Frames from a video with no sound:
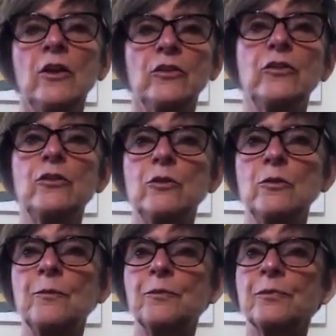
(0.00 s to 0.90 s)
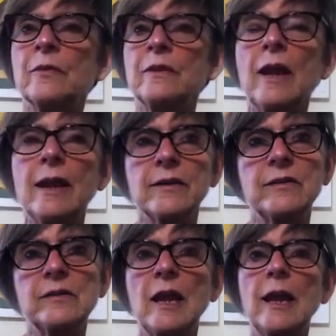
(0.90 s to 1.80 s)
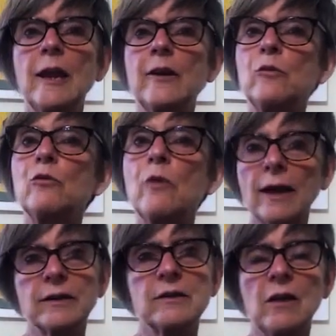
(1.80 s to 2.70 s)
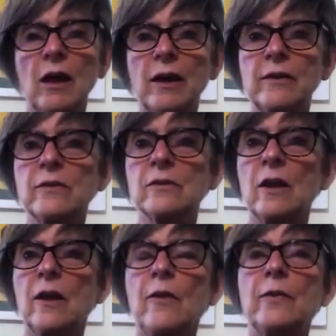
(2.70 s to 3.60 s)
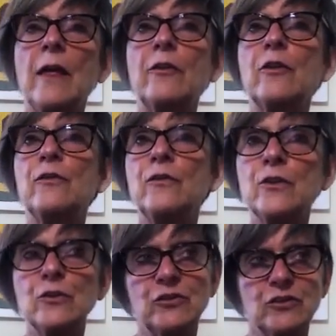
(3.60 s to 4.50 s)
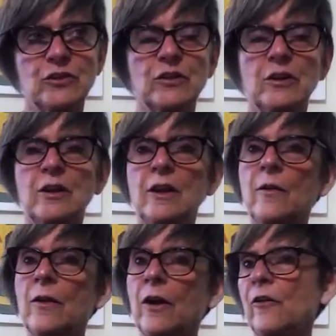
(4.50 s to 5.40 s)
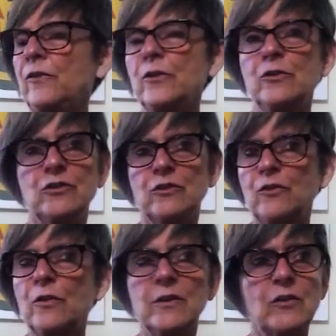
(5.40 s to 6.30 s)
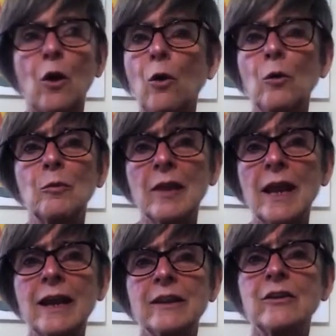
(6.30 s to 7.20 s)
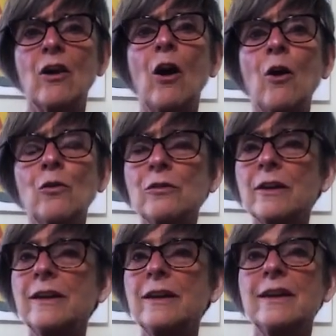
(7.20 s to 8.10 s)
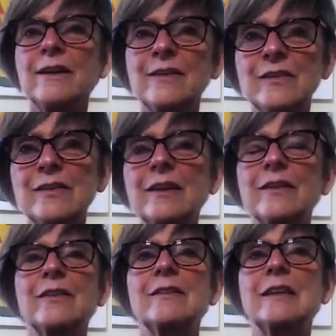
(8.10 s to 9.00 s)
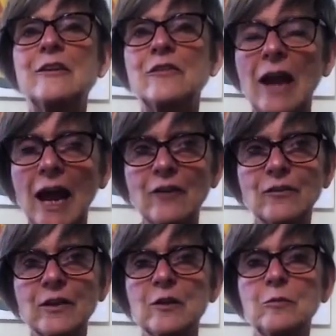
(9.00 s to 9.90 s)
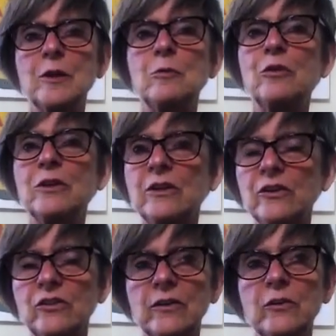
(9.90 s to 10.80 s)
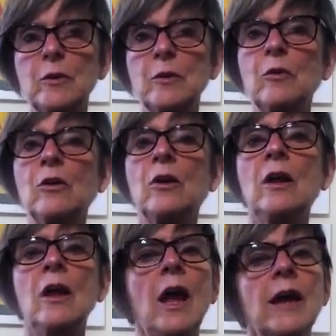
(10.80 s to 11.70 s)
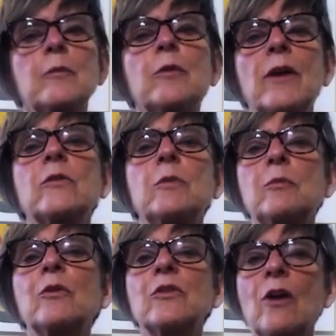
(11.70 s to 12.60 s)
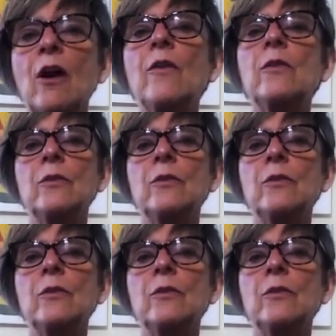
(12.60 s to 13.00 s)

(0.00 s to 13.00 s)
to take a stand and recognize that the future, a future for this whole planet, only exists if African people, indigenous people, and oppressed peoples on